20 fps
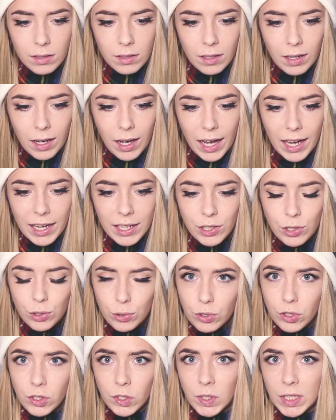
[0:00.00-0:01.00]
I
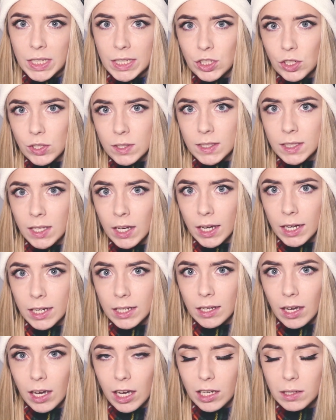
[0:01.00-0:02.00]
usually just
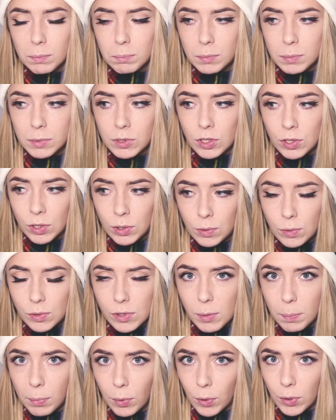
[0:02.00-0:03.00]
cut up to
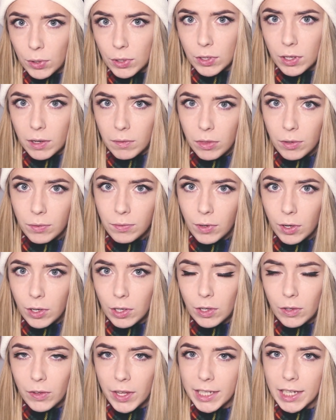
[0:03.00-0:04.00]
the border of the
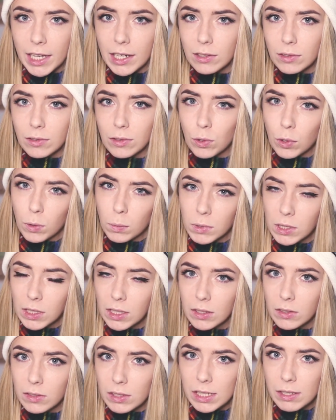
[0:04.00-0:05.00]
photo. Like, I don't
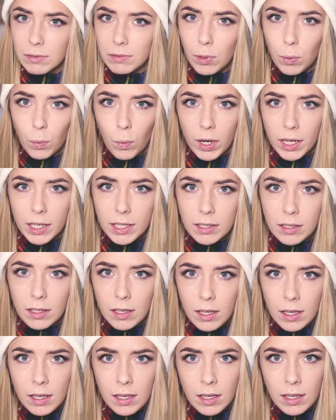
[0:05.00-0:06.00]
normally leave a white
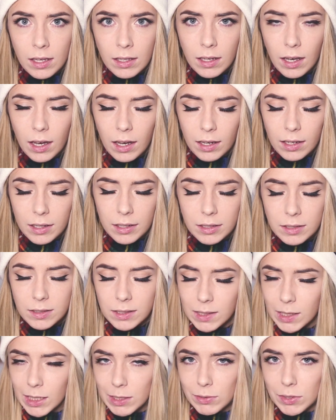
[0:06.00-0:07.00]

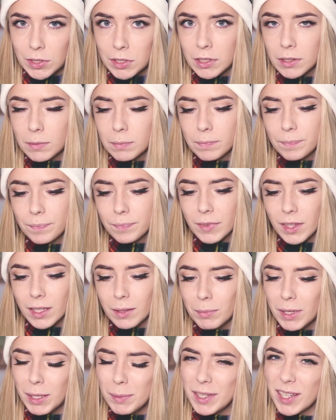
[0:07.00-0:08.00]
sliver,
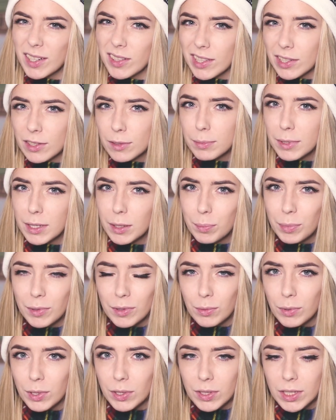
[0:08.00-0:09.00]
maybe a little bit,
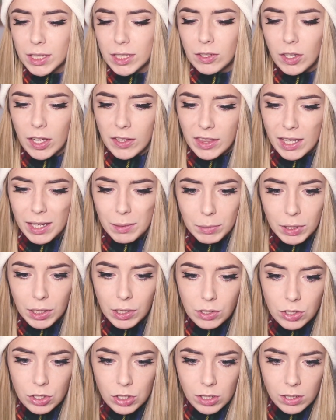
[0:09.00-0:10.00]
but really not that
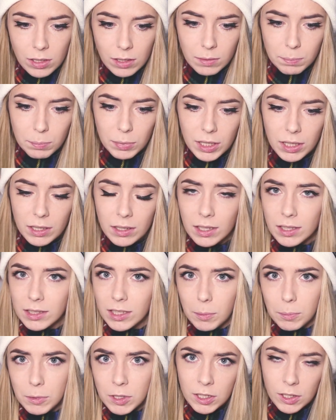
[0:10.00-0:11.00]
much, but it's
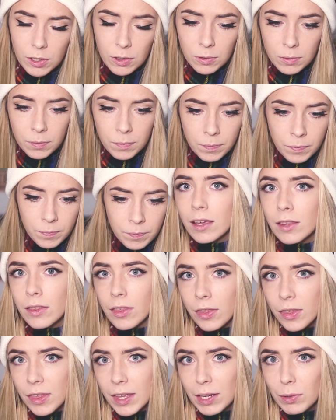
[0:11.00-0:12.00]
up to you.
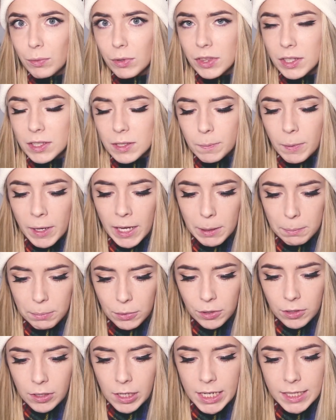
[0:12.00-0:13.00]
The thing with this
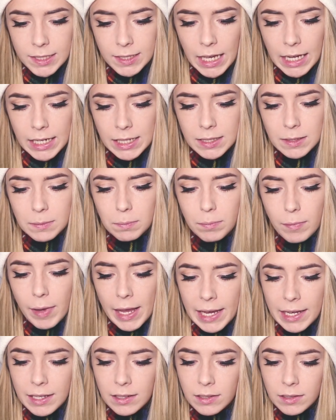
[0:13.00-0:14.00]
paper is that it's
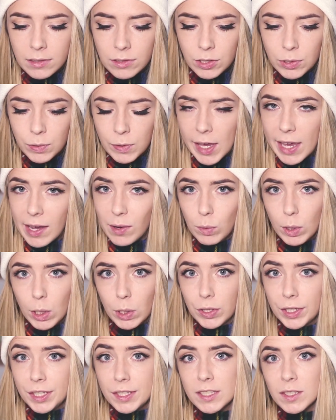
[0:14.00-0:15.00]
made to get
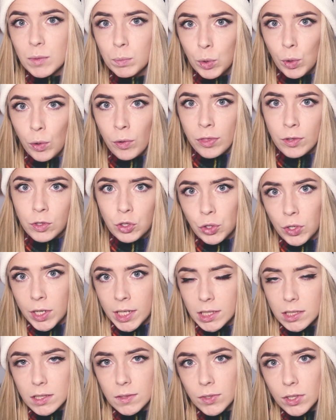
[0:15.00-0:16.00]
really smooth
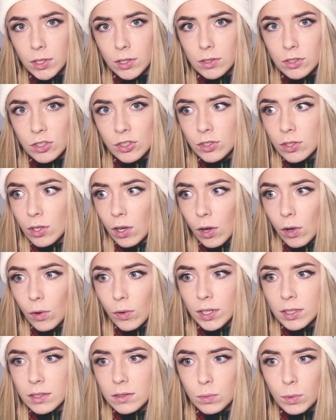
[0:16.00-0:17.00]
transfers, so
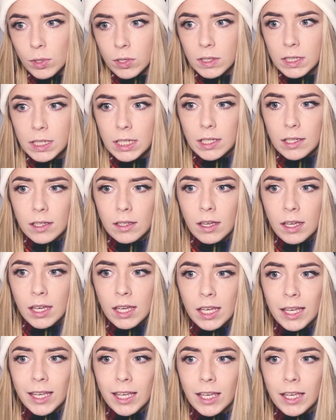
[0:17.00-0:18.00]
it's really,
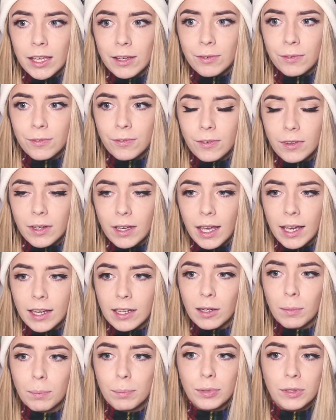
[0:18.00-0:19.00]
if a
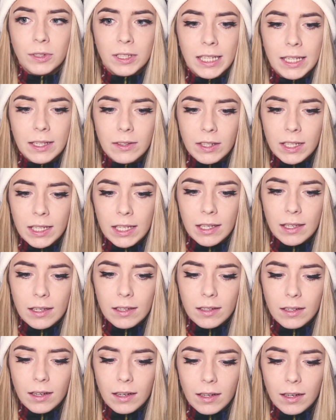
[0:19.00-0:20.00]

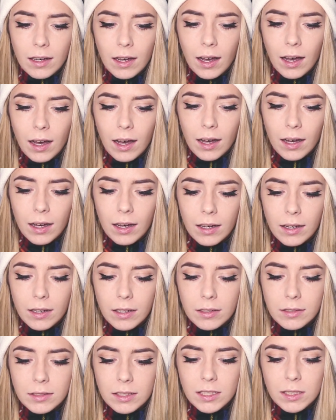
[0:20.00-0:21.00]
completely
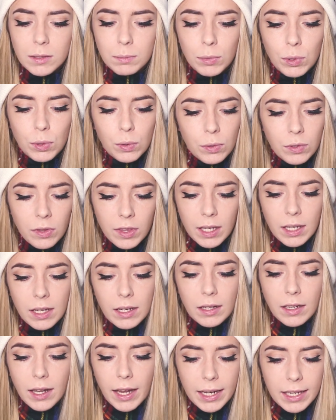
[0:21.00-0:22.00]
smooth
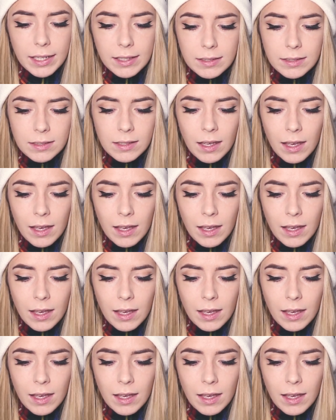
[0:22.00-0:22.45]
and nice,